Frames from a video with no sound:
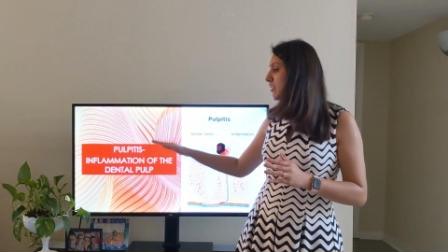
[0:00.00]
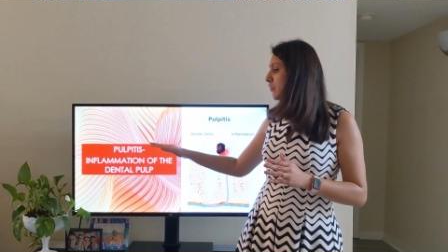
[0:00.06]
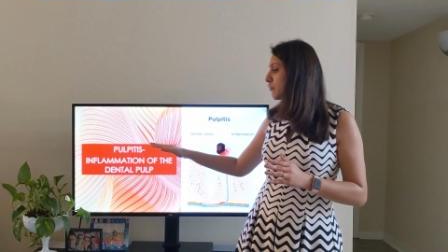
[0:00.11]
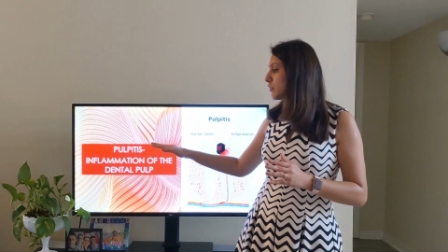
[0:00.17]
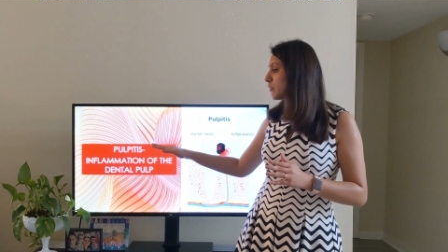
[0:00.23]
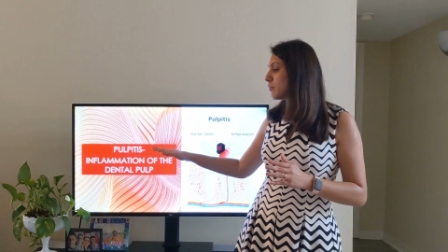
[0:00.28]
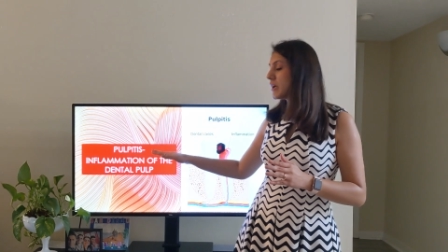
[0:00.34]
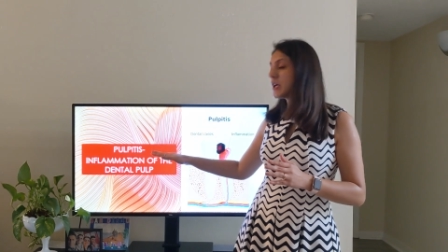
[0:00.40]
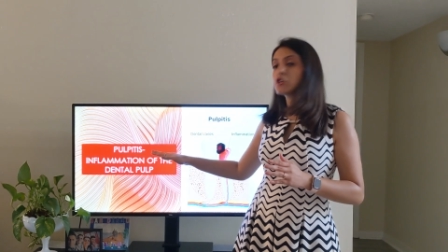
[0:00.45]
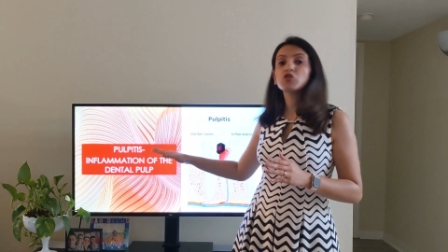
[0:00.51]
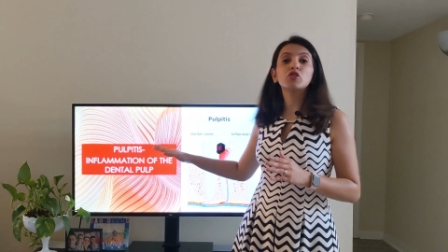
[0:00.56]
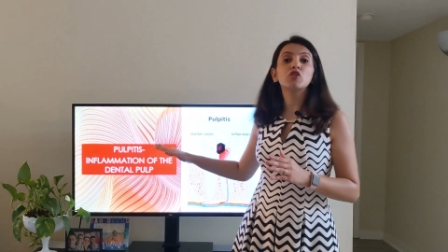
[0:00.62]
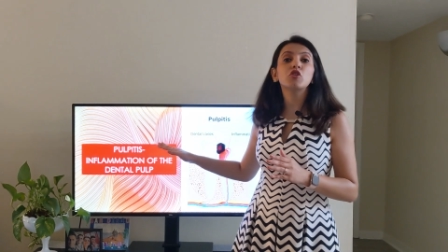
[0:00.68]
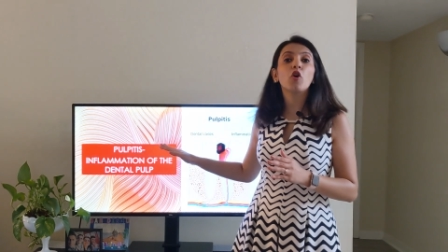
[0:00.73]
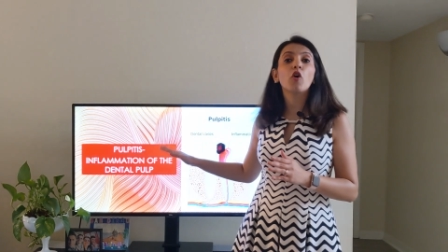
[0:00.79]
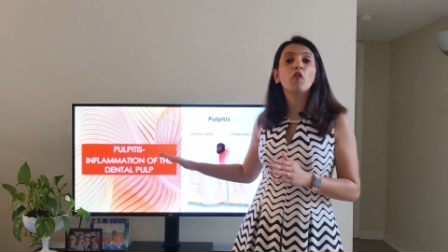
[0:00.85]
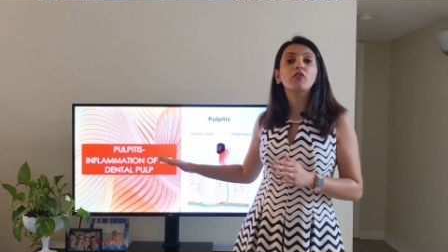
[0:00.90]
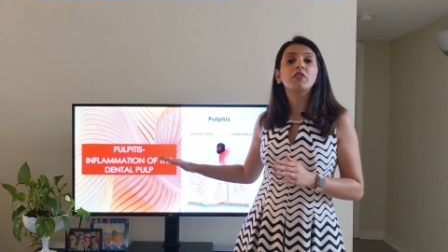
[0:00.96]

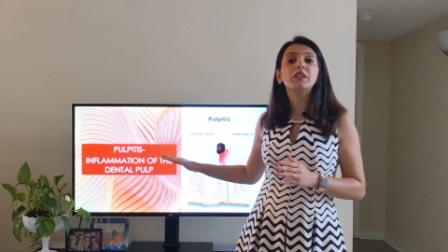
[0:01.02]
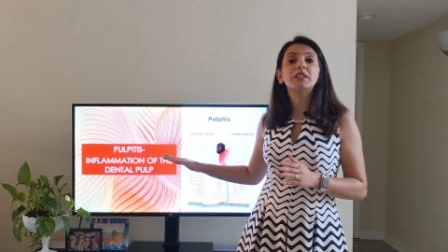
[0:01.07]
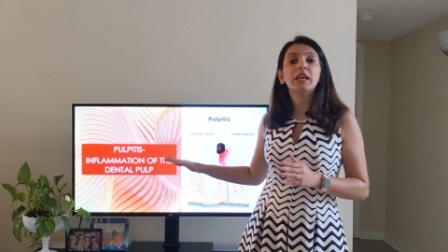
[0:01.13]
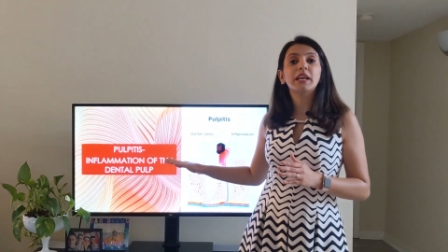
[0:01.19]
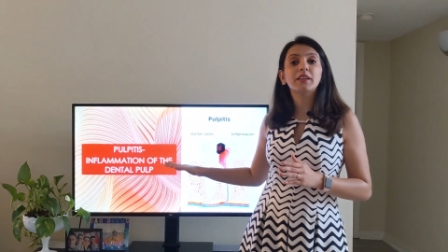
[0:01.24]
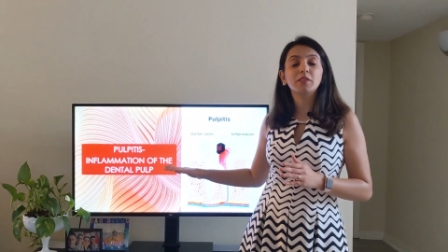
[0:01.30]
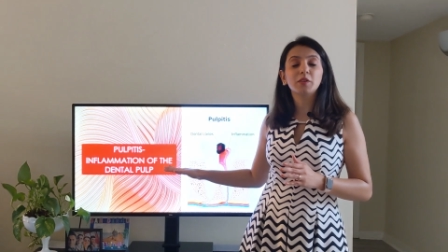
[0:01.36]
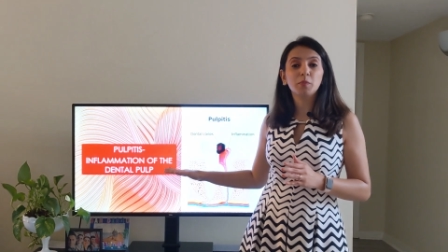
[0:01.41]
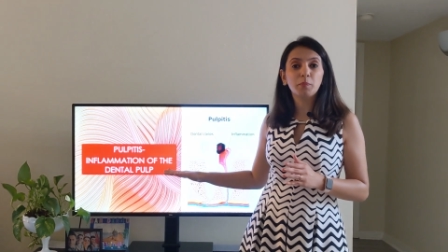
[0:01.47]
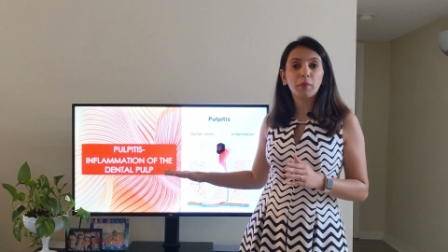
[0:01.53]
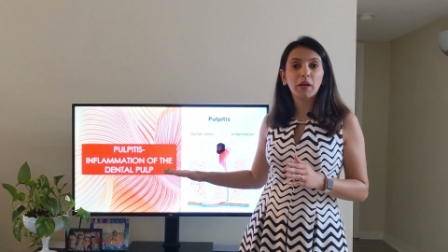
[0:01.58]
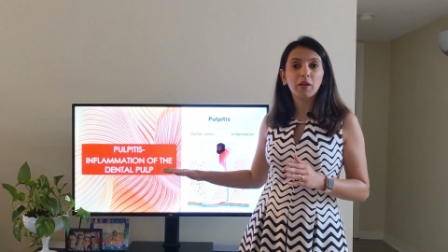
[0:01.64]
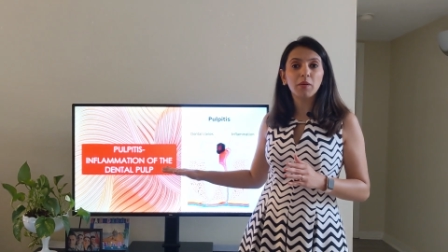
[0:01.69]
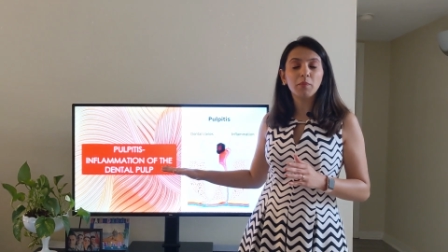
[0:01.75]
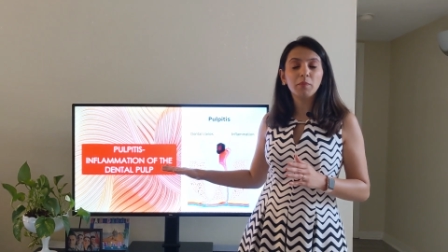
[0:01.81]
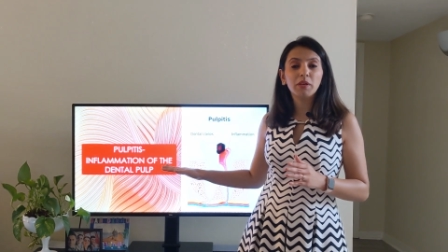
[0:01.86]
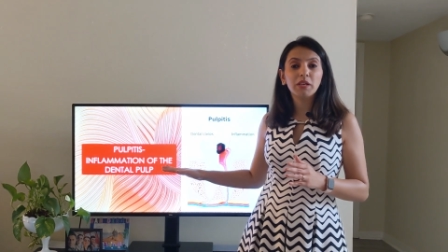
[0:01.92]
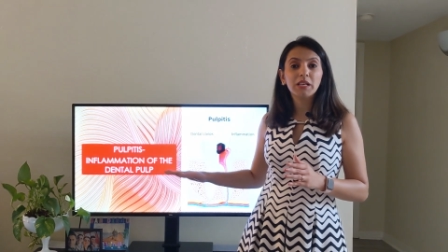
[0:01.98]
inflammation of the dental
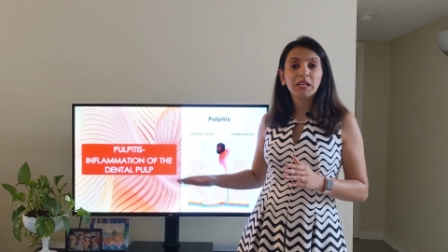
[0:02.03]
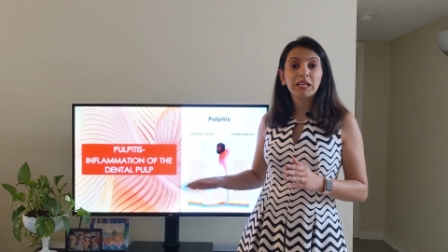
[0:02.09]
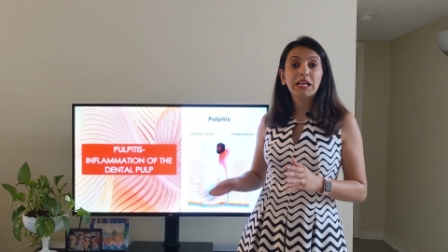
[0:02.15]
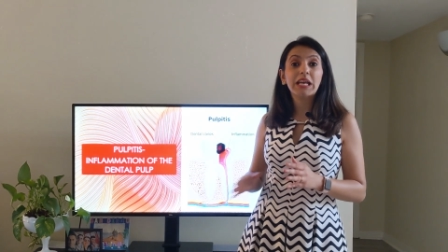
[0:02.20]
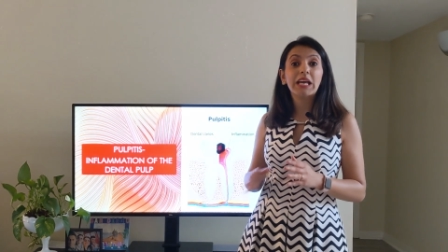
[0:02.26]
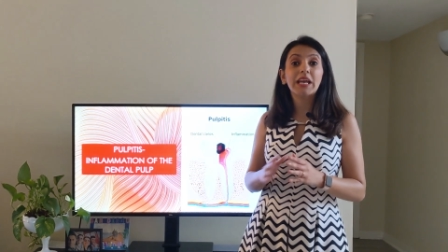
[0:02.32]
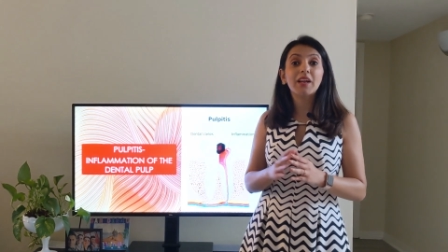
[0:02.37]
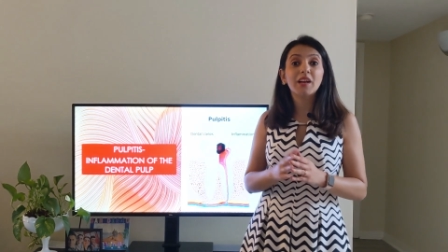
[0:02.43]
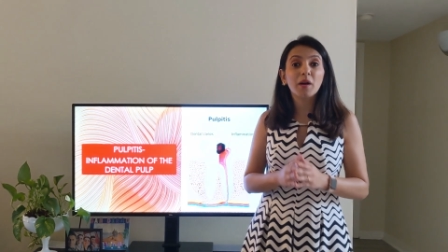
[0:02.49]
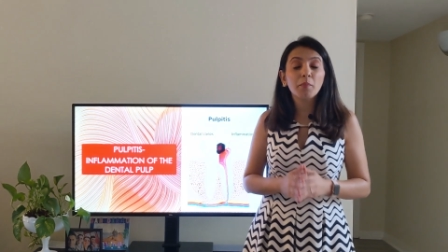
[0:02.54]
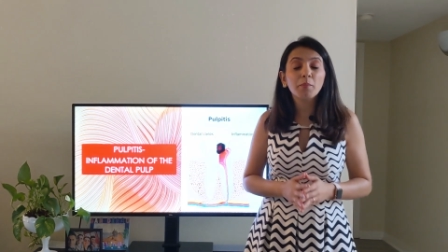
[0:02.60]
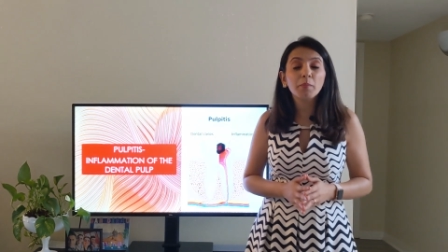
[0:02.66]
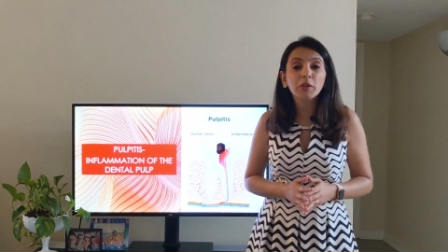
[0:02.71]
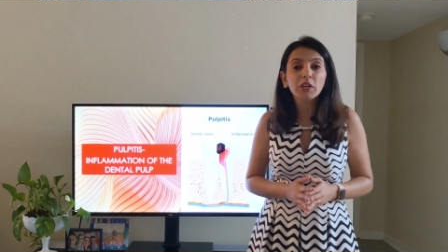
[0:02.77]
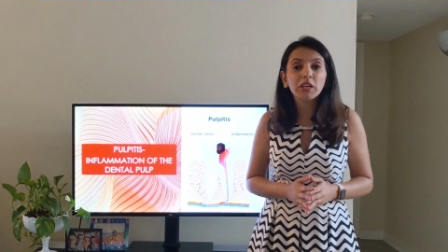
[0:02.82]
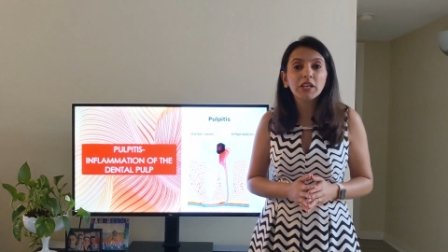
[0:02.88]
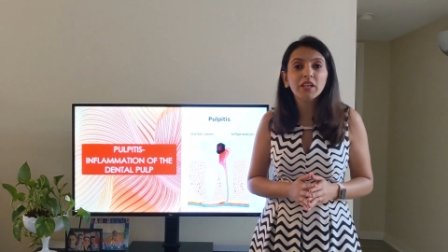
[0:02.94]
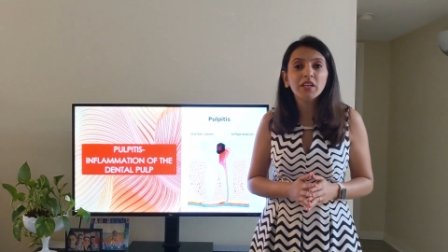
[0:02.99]
pulp
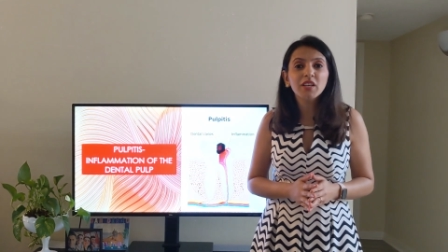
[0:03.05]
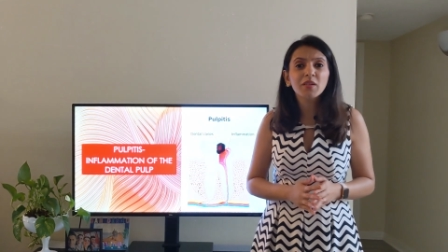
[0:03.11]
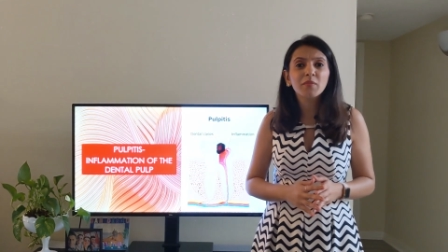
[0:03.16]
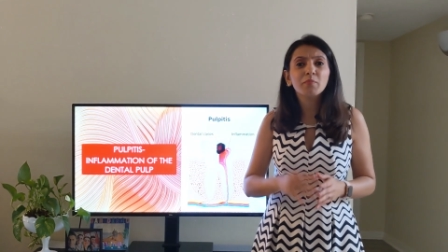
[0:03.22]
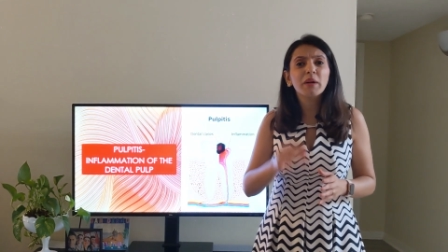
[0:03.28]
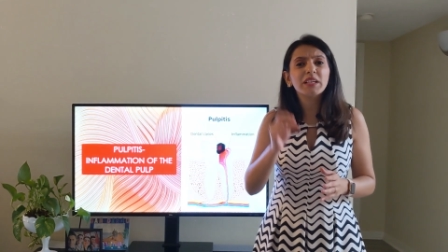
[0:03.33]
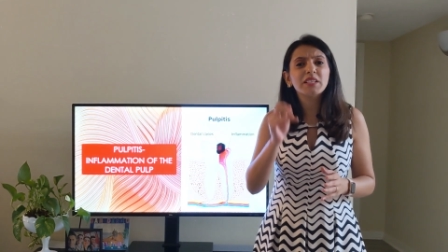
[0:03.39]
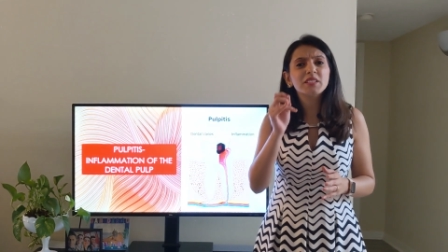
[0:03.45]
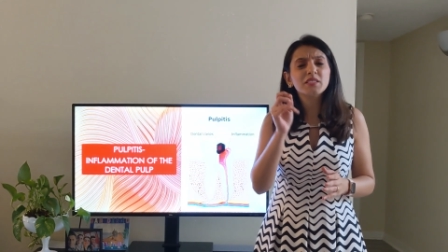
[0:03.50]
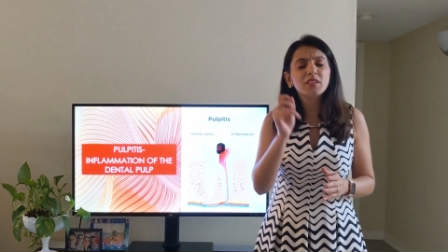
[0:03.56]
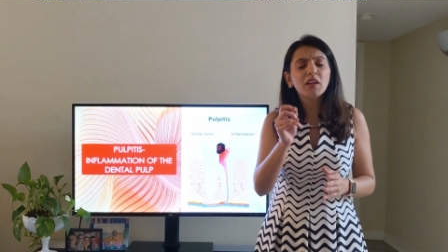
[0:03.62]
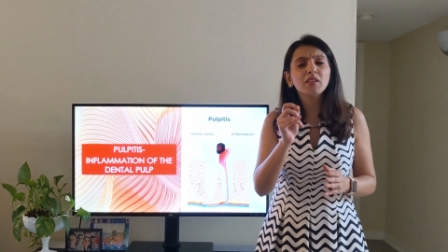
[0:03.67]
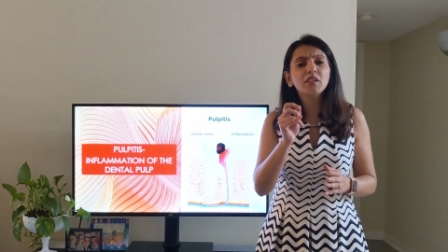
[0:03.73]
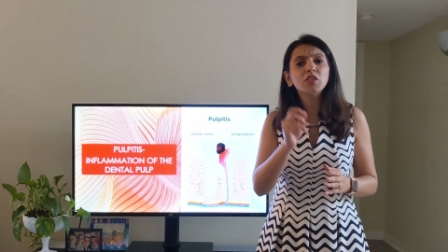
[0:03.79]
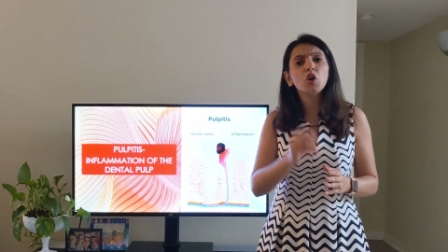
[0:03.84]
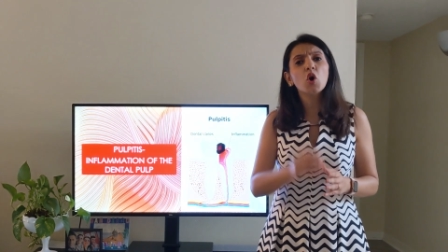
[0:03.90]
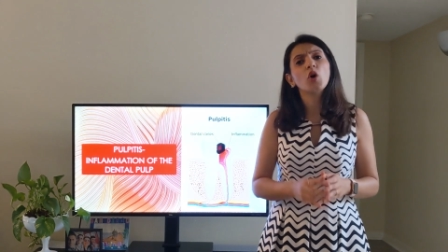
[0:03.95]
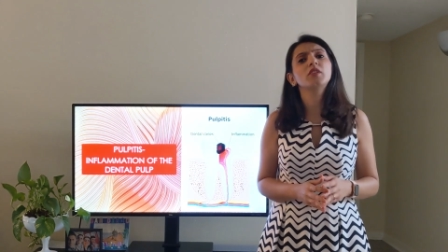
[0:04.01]
accompanied by
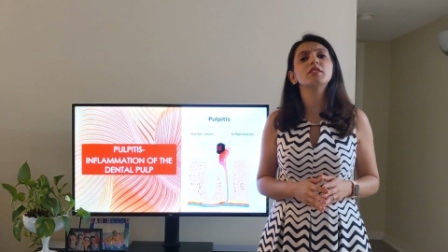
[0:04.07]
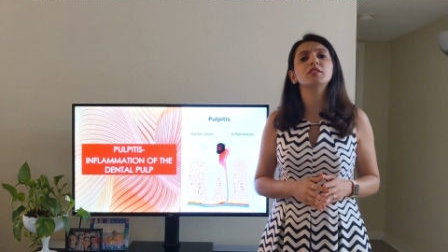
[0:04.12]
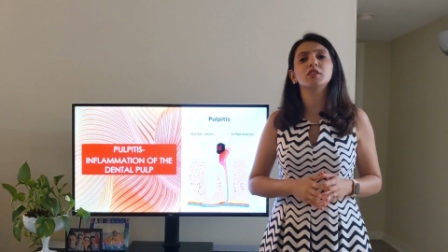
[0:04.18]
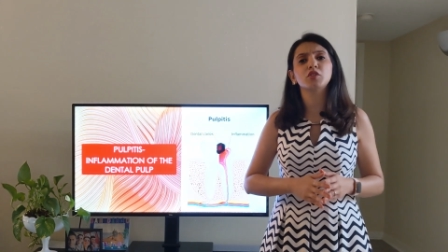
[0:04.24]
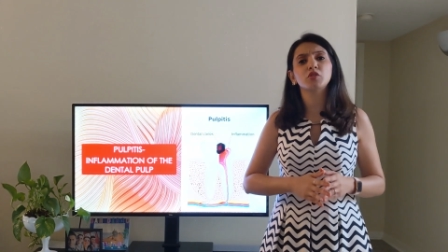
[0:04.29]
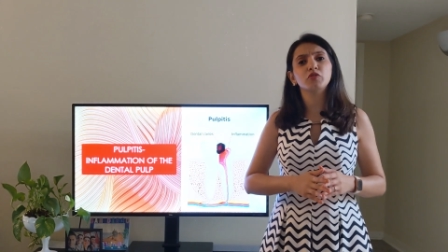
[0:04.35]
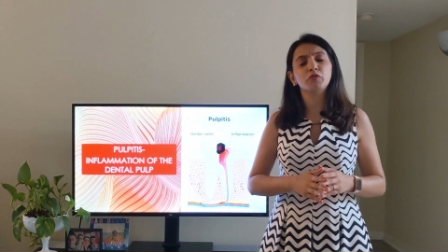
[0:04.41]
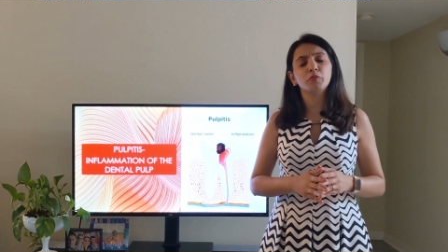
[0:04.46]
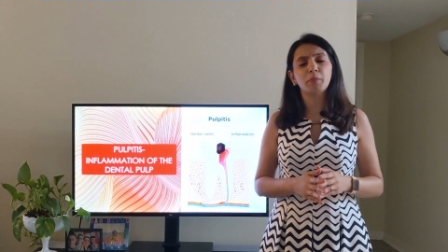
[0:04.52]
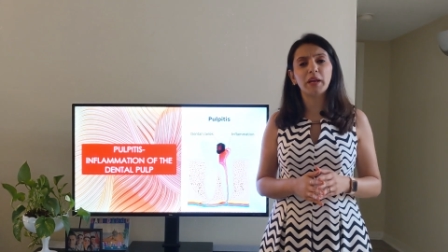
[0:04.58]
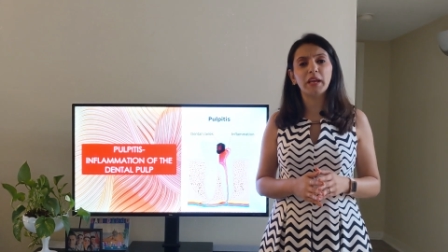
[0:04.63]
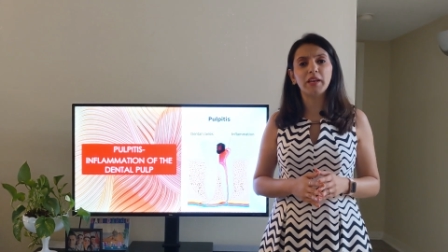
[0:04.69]
sudden onset of